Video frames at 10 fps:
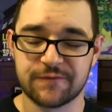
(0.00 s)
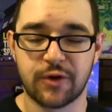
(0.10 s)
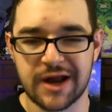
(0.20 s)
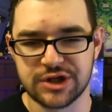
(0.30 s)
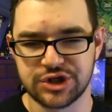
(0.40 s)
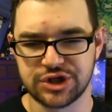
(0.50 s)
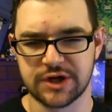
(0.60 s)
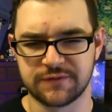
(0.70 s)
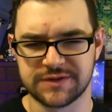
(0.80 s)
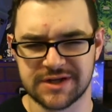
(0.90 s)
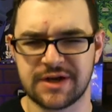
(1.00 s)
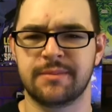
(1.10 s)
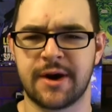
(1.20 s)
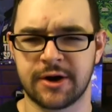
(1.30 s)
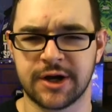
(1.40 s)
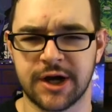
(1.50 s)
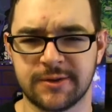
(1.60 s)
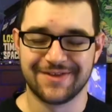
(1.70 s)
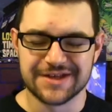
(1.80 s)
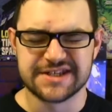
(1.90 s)
for a shift in America.
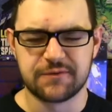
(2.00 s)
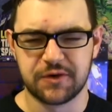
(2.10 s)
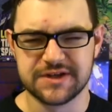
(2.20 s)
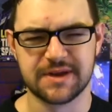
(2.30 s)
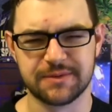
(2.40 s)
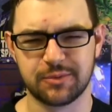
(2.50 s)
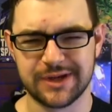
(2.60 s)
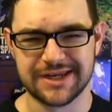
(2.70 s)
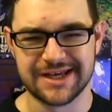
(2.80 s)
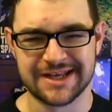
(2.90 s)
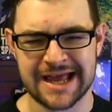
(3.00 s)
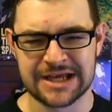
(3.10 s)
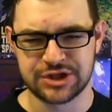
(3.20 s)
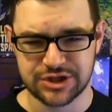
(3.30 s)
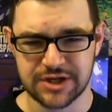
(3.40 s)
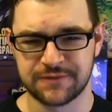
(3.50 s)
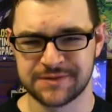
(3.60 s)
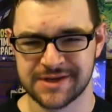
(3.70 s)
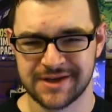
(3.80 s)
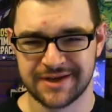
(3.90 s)
And that's definitely something we need, a
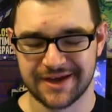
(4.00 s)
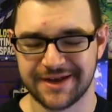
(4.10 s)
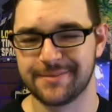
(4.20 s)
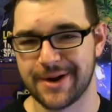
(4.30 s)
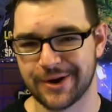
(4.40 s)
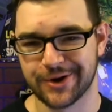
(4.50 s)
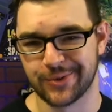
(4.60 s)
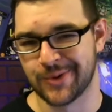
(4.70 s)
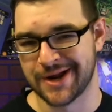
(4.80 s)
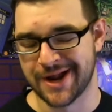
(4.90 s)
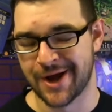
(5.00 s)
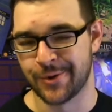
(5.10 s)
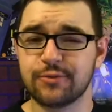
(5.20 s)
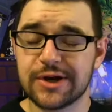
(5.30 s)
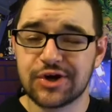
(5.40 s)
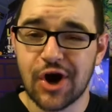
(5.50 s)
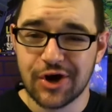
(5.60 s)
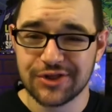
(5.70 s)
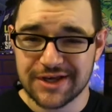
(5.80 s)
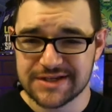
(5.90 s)
shift in America right now. And
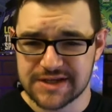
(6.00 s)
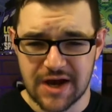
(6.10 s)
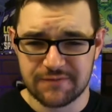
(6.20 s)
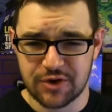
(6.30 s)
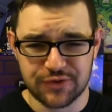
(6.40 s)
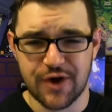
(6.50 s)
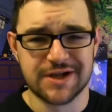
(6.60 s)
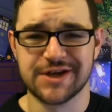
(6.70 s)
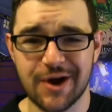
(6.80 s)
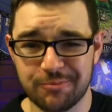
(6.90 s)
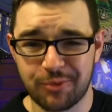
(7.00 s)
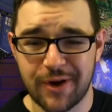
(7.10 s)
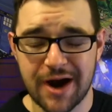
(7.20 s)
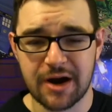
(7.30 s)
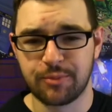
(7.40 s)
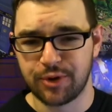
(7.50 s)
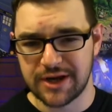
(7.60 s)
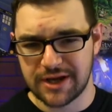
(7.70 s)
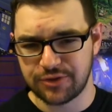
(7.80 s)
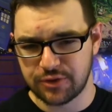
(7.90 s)
regardless of your thoughts on prayer,
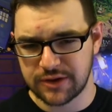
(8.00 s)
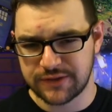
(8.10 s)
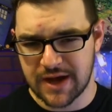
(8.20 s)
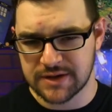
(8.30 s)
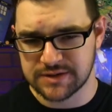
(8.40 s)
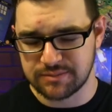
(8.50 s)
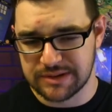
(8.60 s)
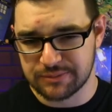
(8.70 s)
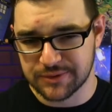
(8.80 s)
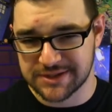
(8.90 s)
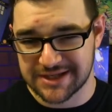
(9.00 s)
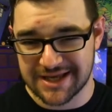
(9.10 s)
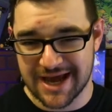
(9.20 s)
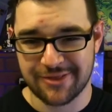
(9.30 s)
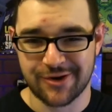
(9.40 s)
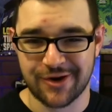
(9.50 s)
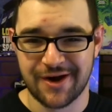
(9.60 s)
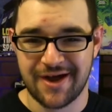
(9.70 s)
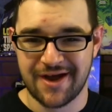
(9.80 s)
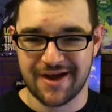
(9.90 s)
bringing 30,000 people together
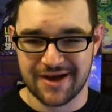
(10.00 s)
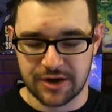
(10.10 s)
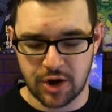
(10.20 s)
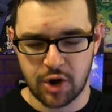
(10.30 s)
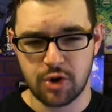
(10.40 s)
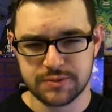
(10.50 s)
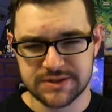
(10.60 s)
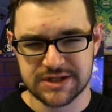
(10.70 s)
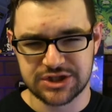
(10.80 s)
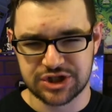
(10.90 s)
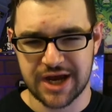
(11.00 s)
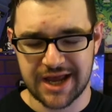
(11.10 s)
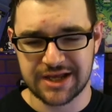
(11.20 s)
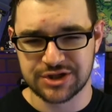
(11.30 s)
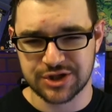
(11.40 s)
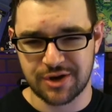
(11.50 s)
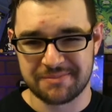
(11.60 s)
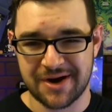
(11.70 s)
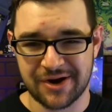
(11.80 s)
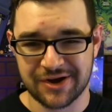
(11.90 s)
uh, in hopes to change
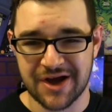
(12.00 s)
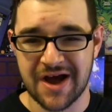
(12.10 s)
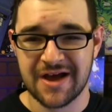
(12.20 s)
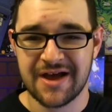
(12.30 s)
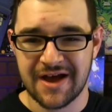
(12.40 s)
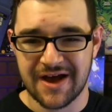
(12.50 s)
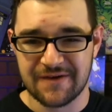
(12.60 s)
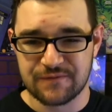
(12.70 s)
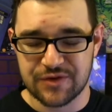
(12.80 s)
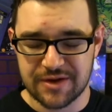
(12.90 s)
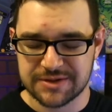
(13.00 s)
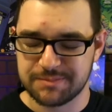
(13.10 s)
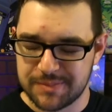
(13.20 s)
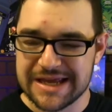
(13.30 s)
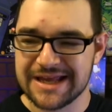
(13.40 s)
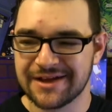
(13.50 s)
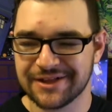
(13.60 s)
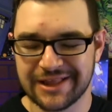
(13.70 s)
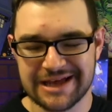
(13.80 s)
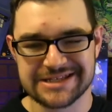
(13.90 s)
America, uh, for there to be
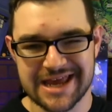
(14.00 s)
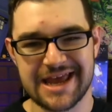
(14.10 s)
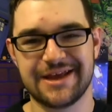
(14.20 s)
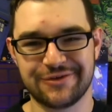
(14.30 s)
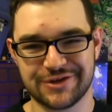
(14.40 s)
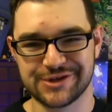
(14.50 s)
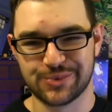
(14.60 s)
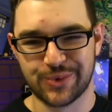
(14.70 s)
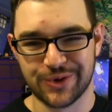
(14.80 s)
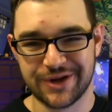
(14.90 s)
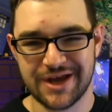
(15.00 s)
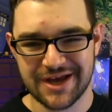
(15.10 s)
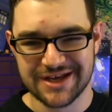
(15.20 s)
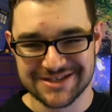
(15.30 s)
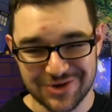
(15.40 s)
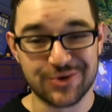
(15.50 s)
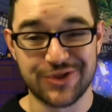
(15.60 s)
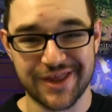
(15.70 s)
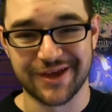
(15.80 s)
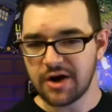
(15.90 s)
less hate in this world, is a good
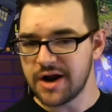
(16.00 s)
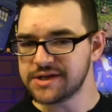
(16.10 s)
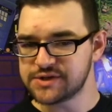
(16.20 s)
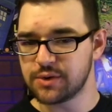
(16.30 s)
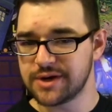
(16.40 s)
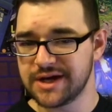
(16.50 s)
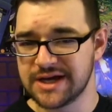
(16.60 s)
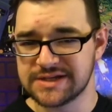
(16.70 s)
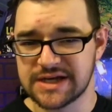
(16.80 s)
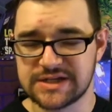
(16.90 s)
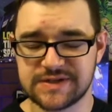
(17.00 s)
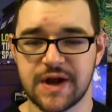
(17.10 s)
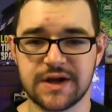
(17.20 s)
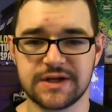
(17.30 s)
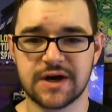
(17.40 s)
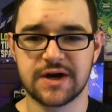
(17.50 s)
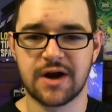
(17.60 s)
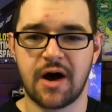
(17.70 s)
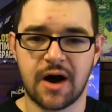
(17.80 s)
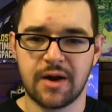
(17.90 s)
thing. And our next story is a study done
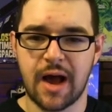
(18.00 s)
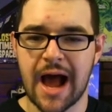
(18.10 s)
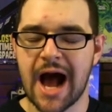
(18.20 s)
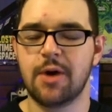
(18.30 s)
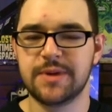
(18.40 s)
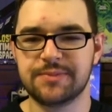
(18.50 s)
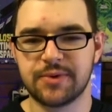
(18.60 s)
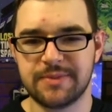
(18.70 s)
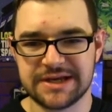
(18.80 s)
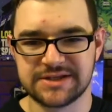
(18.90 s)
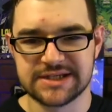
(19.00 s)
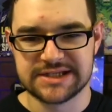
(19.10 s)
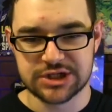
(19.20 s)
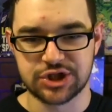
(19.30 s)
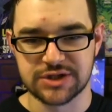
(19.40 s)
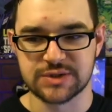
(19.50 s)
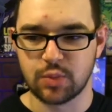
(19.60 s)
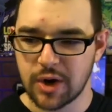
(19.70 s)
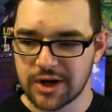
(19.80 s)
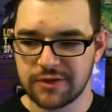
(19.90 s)
on how people make decisions.
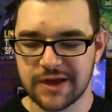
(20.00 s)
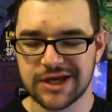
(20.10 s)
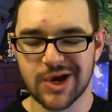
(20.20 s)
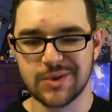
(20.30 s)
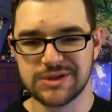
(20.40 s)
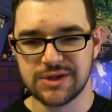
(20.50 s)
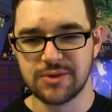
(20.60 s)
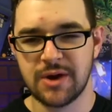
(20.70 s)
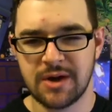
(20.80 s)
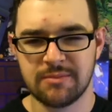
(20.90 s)
Where do they go to